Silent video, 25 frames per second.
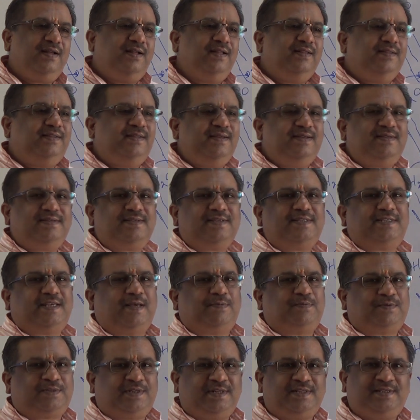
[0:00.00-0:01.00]
these
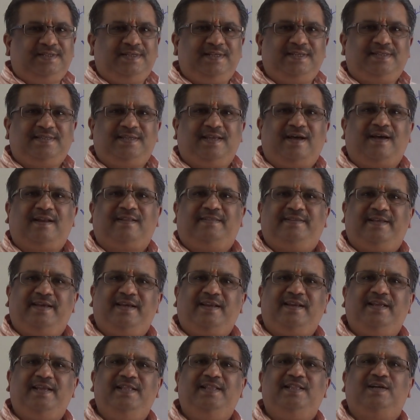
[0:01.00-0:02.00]
substances are there
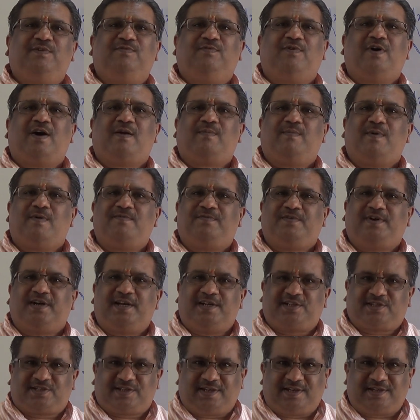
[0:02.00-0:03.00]
in the form of
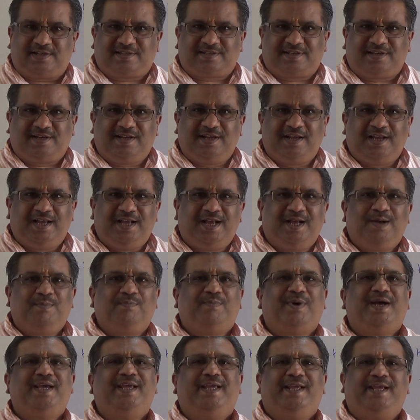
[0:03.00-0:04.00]
crystals
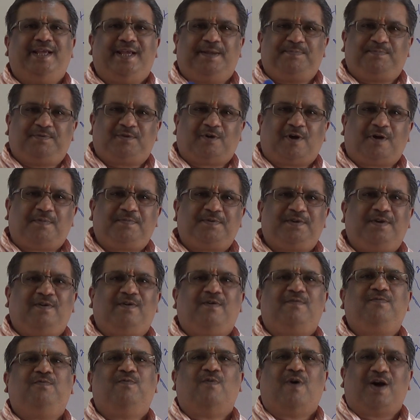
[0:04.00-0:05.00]
by absorption
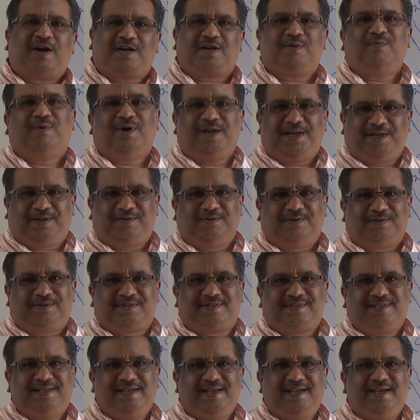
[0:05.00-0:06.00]
of water
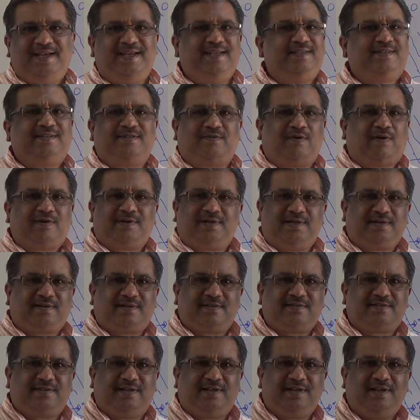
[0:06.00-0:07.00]
molecules. Is it not
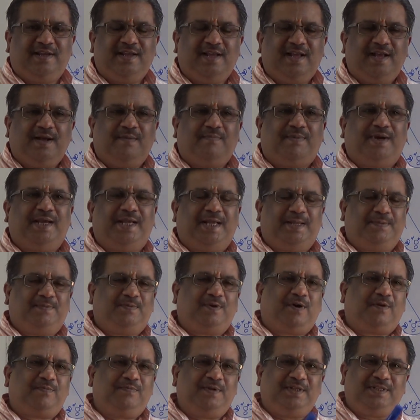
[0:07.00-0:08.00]
interesting? By
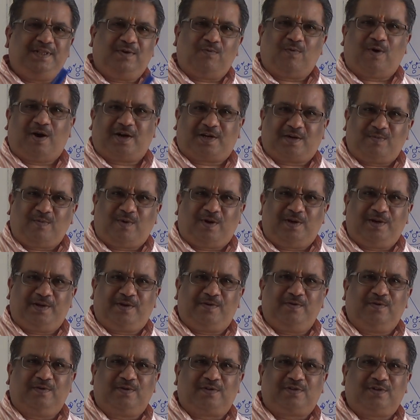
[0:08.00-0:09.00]
absorbing the water
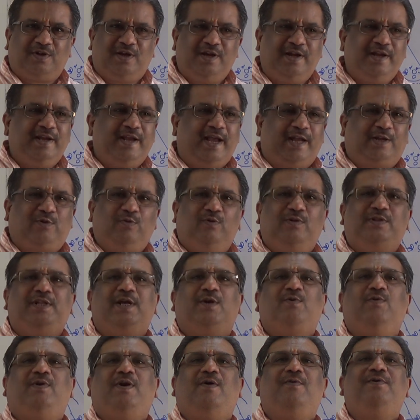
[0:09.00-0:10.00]
molecules, actually they
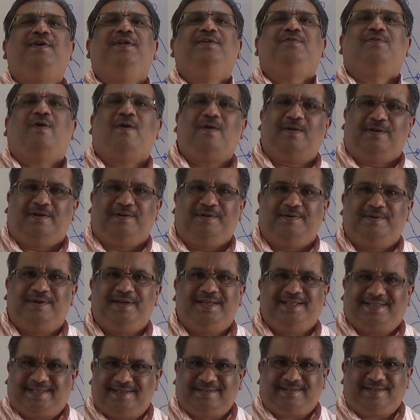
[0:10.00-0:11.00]
could have dissolved,
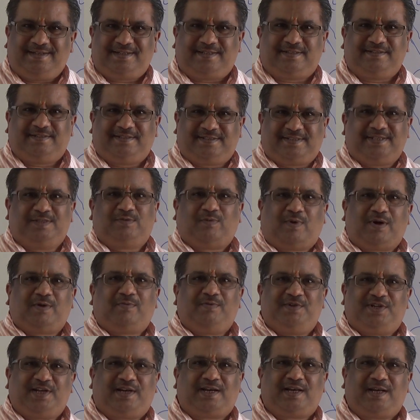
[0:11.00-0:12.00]
isn't it? This is
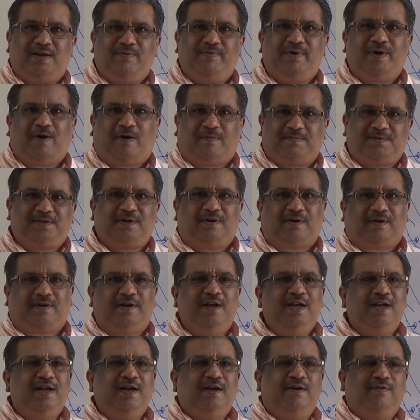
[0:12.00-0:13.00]
what generally we observe.
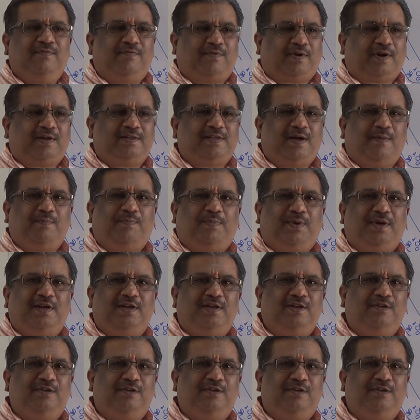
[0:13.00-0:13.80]
For example,